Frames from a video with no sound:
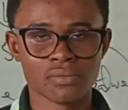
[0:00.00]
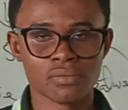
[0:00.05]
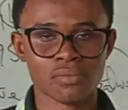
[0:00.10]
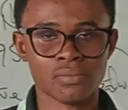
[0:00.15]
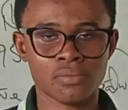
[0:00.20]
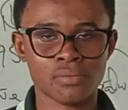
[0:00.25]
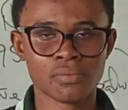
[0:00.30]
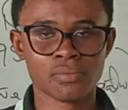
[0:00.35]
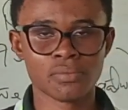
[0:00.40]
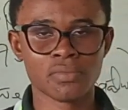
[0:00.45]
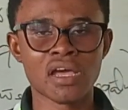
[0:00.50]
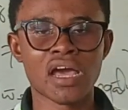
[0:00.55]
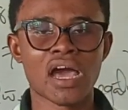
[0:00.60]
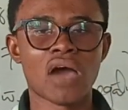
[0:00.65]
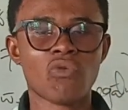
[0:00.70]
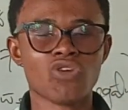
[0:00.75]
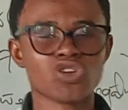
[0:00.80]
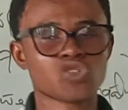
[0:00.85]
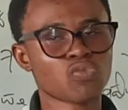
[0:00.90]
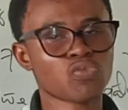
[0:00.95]

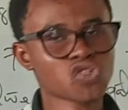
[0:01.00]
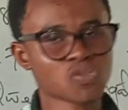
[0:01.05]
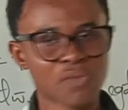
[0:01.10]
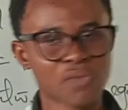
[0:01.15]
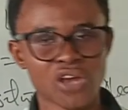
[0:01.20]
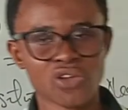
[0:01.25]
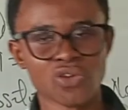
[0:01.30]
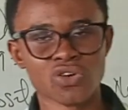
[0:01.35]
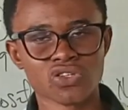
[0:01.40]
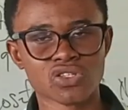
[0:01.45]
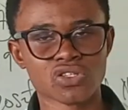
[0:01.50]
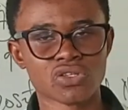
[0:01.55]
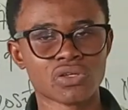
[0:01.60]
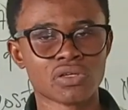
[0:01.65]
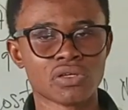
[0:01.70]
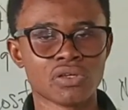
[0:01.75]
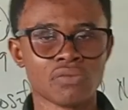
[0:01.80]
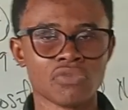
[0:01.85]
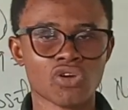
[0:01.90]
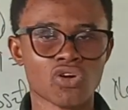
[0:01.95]
And what? Put minus,
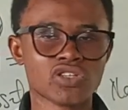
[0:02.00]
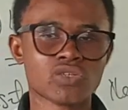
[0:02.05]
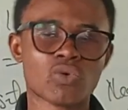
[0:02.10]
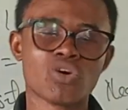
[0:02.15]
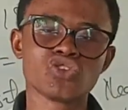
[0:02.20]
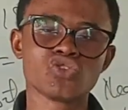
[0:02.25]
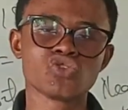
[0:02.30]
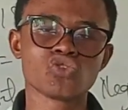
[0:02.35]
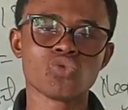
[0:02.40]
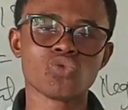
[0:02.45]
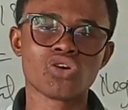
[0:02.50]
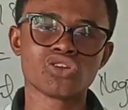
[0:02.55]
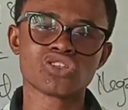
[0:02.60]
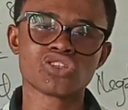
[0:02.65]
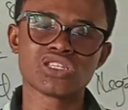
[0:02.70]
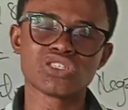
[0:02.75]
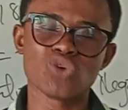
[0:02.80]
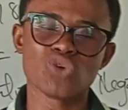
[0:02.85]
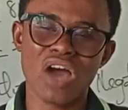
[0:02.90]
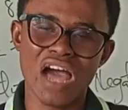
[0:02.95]
because you want it to
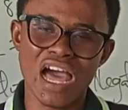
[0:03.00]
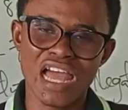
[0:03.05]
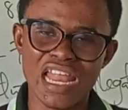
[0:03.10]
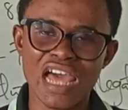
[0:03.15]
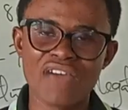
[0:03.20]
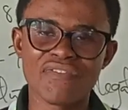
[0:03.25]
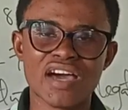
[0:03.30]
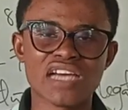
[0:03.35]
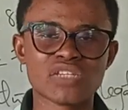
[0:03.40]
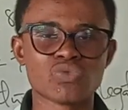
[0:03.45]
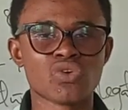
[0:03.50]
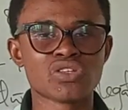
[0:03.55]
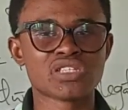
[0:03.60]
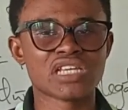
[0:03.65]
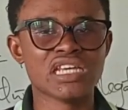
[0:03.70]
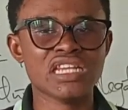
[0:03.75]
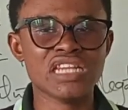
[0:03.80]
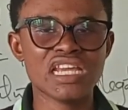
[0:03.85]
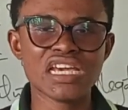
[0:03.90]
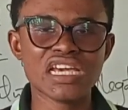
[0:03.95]
what? To arrive at what?
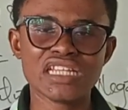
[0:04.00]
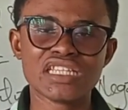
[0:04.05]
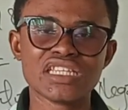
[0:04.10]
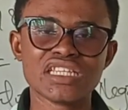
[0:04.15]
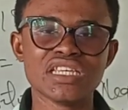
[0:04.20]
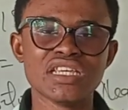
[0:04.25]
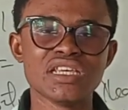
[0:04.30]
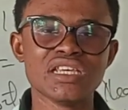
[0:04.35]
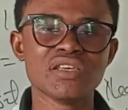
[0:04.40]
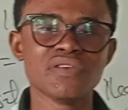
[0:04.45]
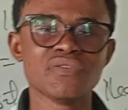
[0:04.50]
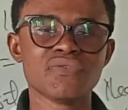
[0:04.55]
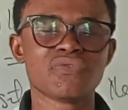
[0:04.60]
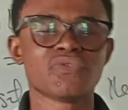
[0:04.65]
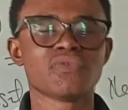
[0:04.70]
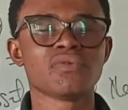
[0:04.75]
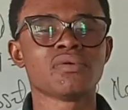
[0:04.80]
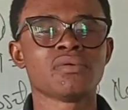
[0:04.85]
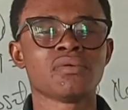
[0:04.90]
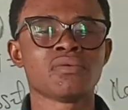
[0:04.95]
A negative
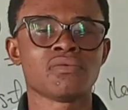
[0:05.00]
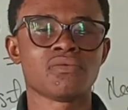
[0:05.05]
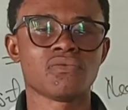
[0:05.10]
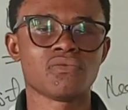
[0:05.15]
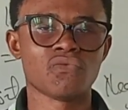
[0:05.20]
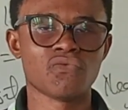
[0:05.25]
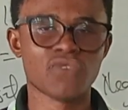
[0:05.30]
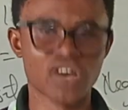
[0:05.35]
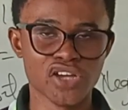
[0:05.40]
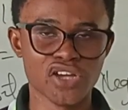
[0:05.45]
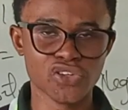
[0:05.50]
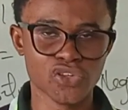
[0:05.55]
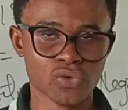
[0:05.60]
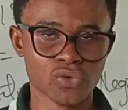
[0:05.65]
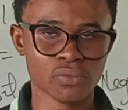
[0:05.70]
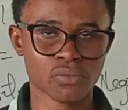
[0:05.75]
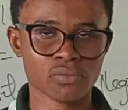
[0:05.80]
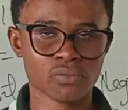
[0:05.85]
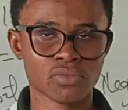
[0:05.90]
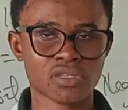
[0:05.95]
value.
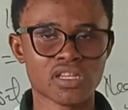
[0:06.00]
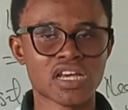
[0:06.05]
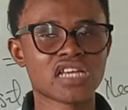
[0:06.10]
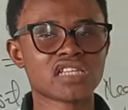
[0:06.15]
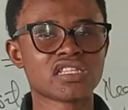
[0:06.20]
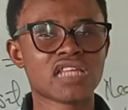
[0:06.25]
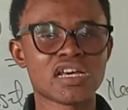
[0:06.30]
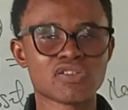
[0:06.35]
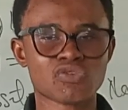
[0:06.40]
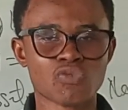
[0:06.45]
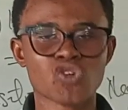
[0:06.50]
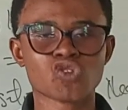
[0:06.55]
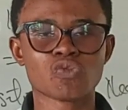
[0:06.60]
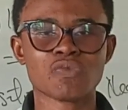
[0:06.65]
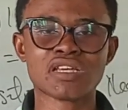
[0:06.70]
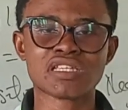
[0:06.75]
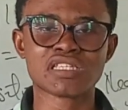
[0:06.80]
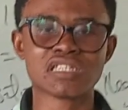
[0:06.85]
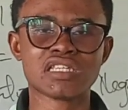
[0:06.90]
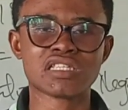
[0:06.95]
That's what
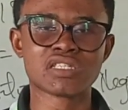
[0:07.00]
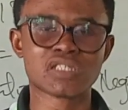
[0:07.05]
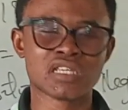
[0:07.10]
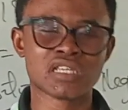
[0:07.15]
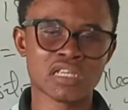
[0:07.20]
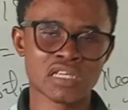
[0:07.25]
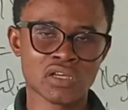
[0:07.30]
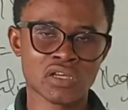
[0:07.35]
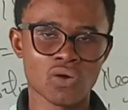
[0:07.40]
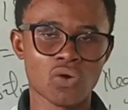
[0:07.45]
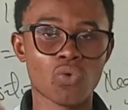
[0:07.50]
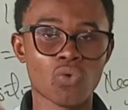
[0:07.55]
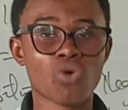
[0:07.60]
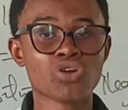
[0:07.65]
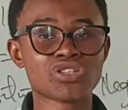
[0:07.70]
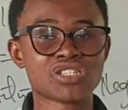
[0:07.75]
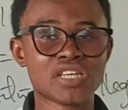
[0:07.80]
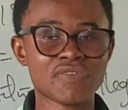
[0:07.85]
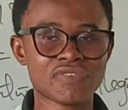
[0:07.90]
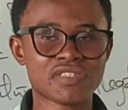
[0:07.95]
makes it, or
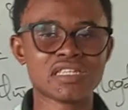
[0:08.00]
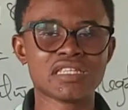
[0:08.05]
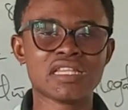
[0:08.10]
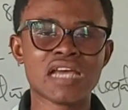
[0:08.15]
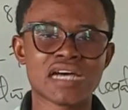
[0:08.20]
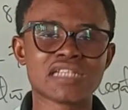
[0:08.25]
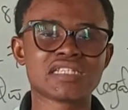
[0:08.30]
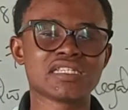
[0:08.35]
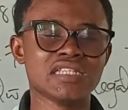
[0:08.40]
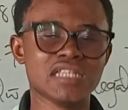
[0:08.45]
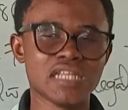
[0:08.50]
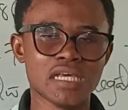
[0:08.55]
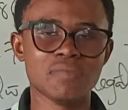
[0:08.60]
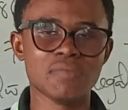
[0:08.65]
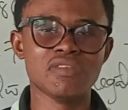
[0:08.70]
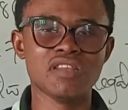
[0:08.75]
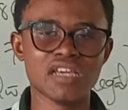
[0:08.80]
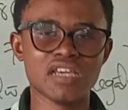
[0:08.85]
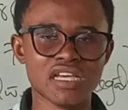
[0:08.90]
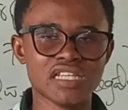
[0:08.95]
what gives it that
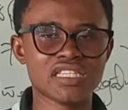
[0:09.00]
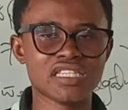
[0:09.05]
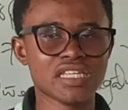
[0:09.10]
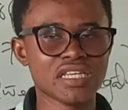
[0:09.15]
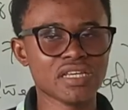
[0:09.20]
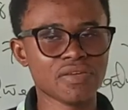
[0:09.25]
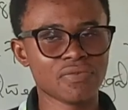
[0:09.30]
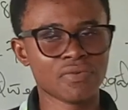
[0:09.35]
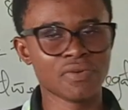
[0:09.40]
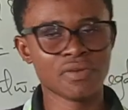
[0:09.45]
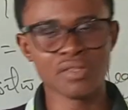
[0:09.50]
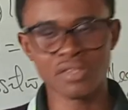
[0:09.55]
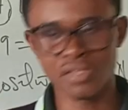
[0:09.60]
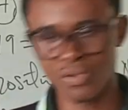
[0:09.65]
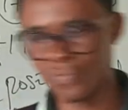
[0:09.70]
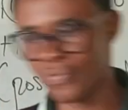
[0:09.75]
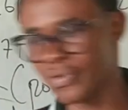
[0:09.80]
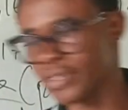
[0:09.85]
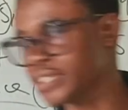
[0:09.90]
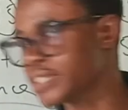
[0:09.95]
name, negative
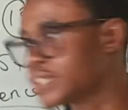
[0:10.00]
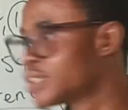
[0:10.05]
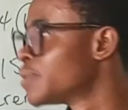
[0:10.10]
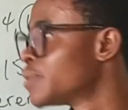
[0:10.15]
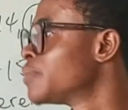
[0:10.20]
difference.